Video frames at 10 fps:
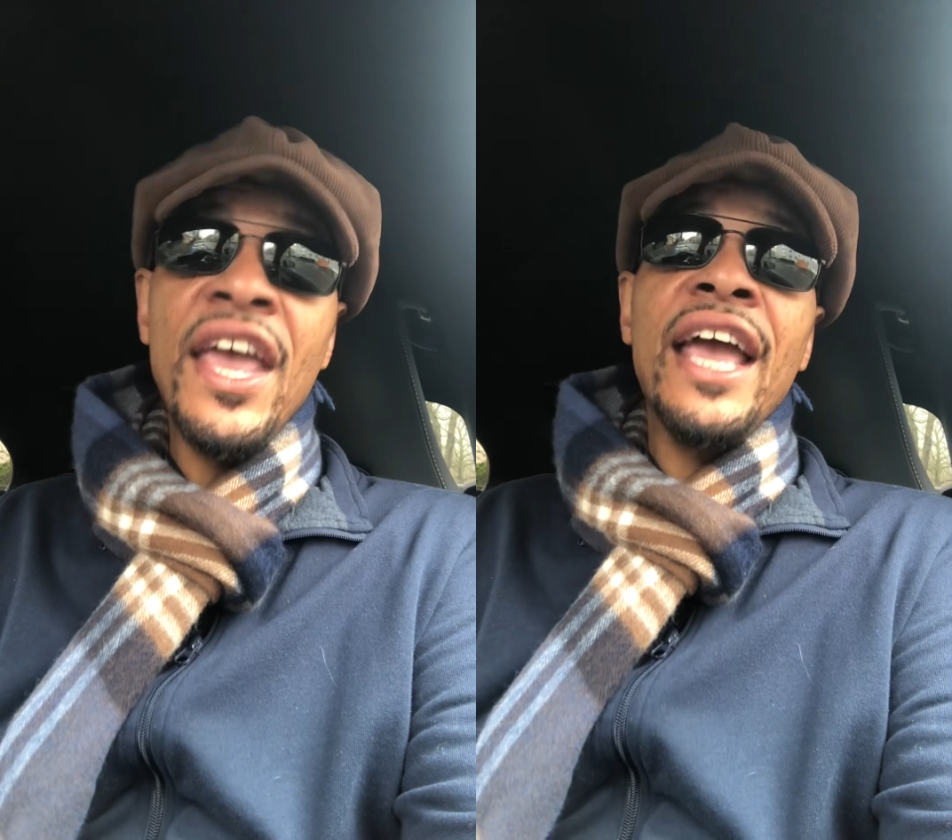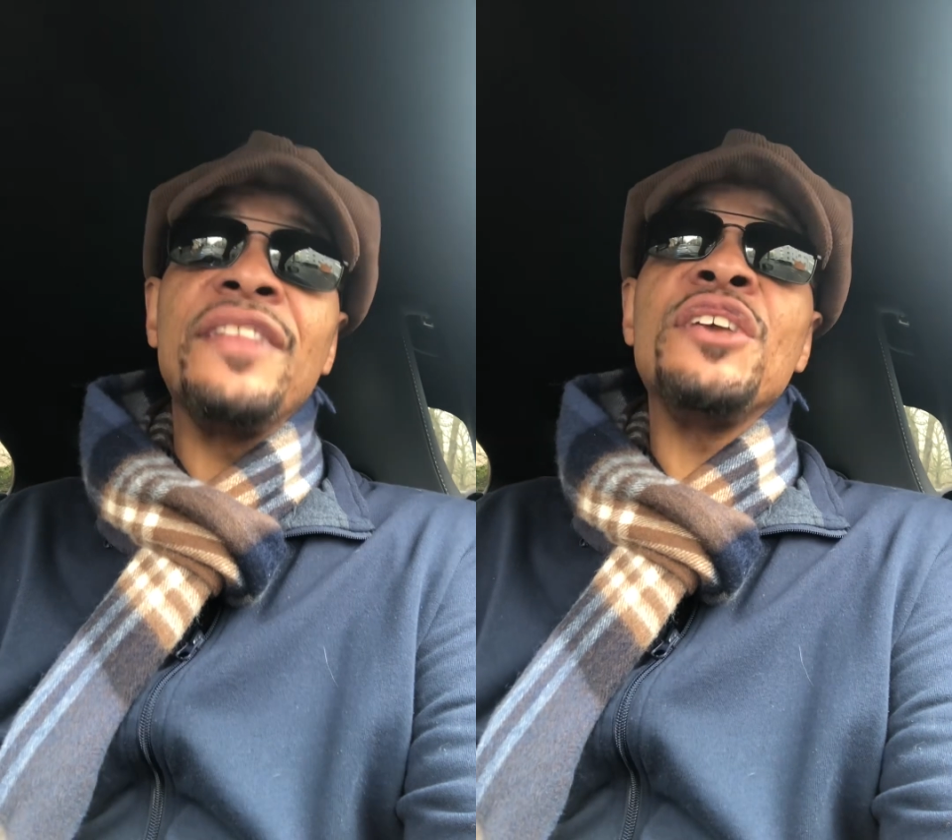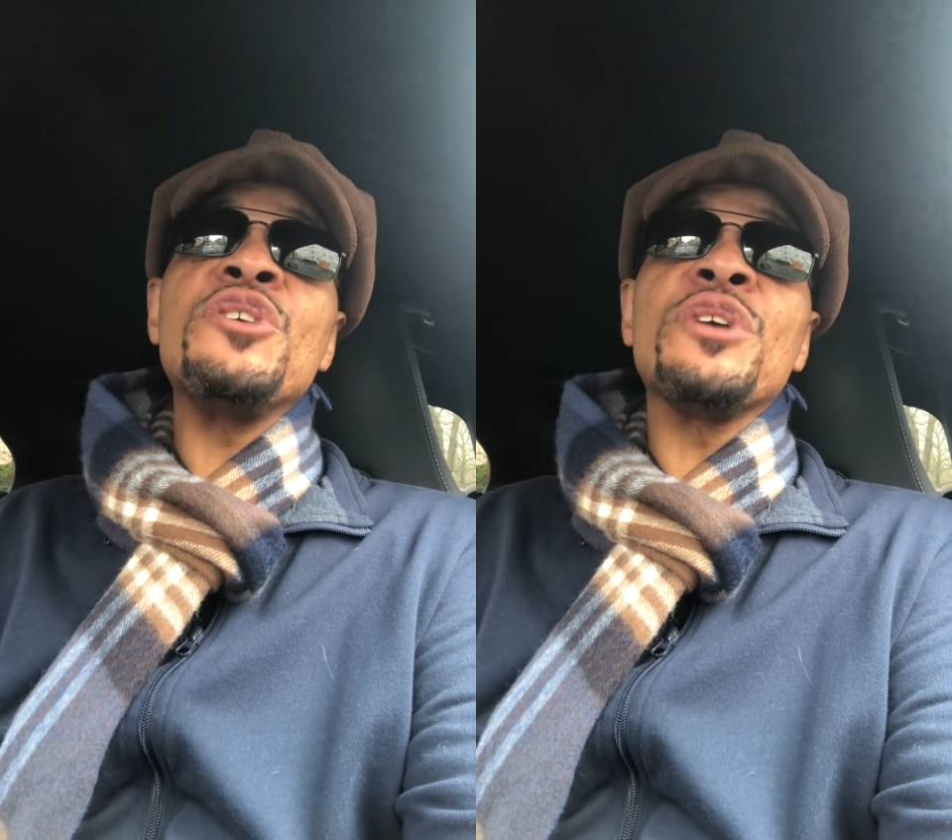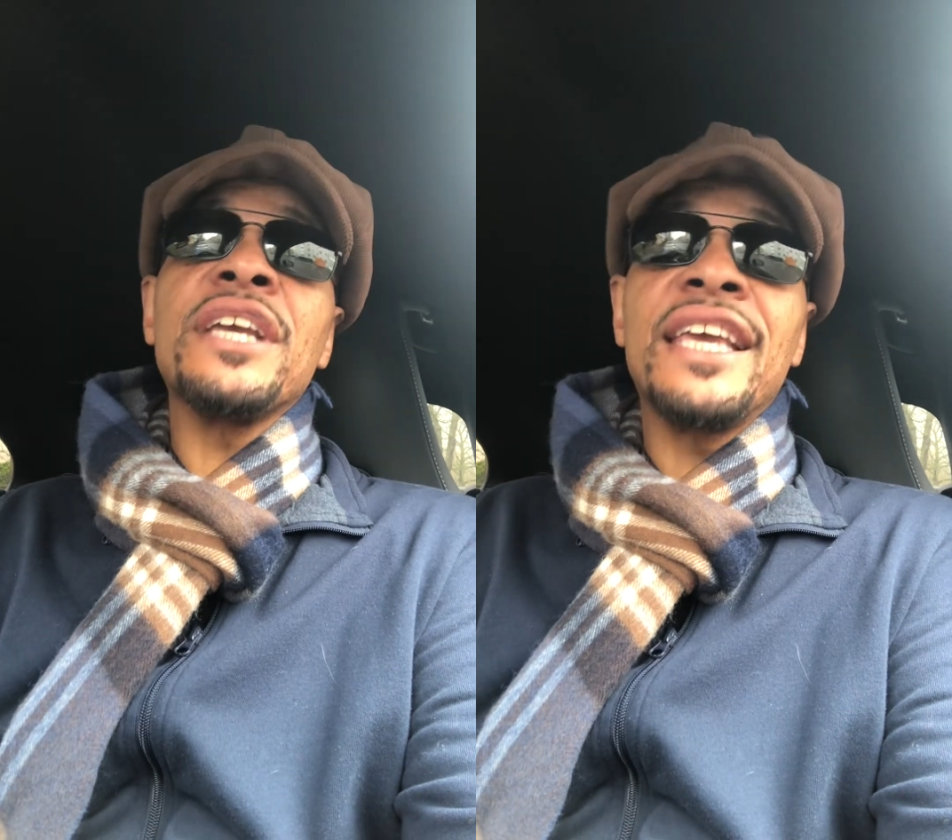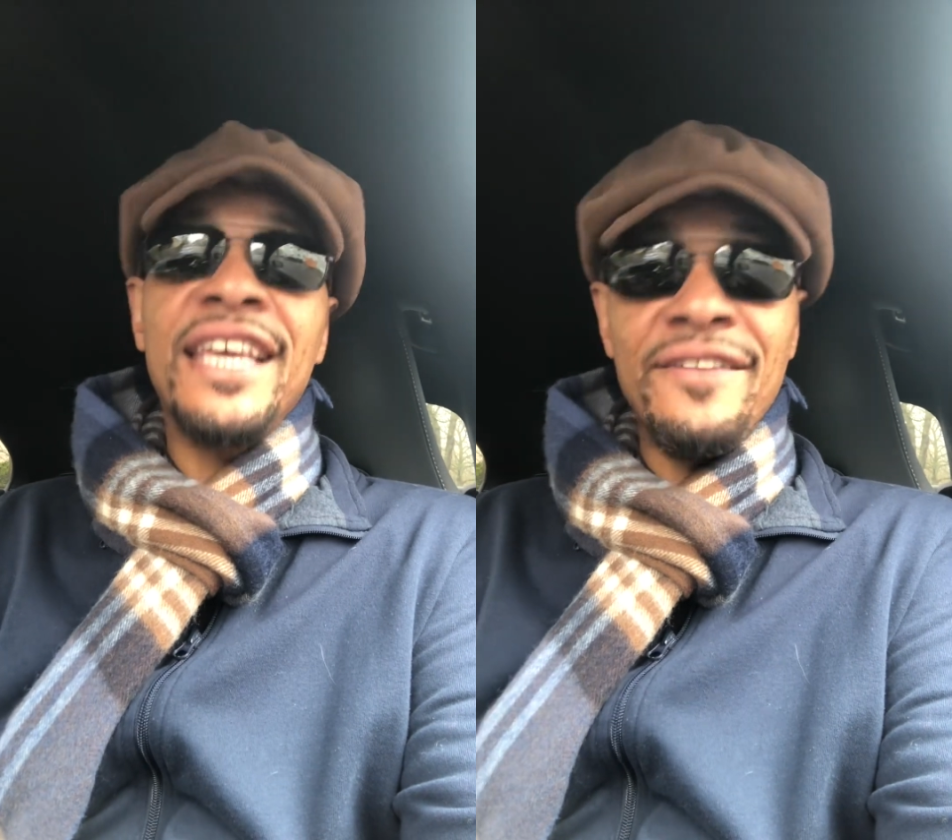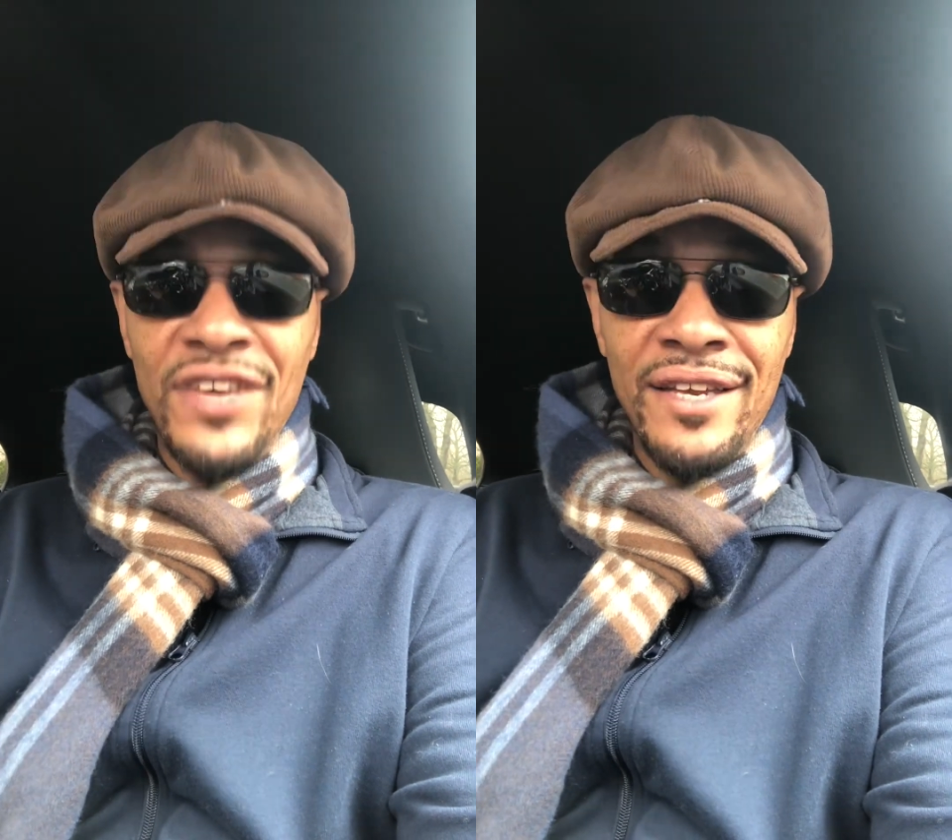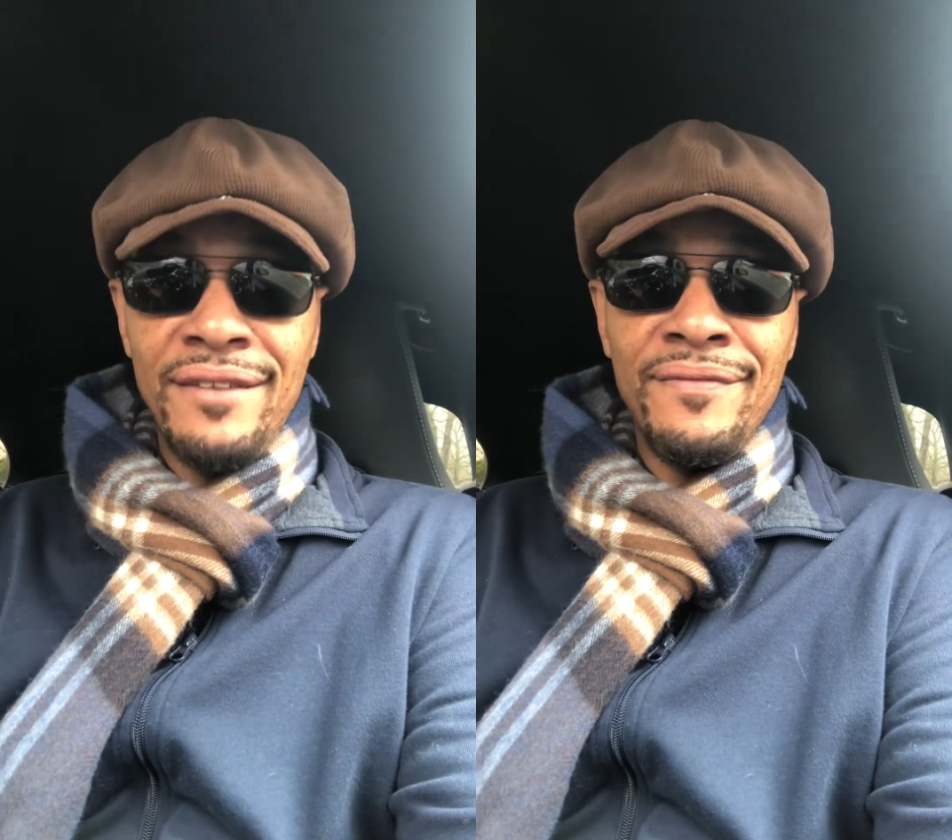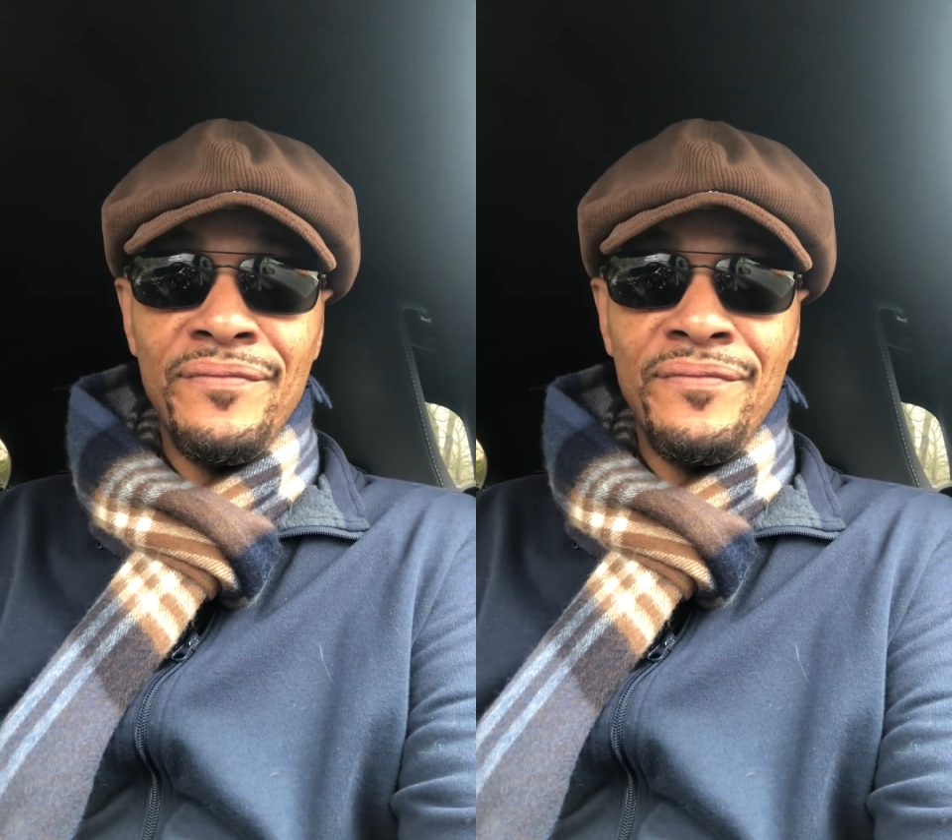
And then you're given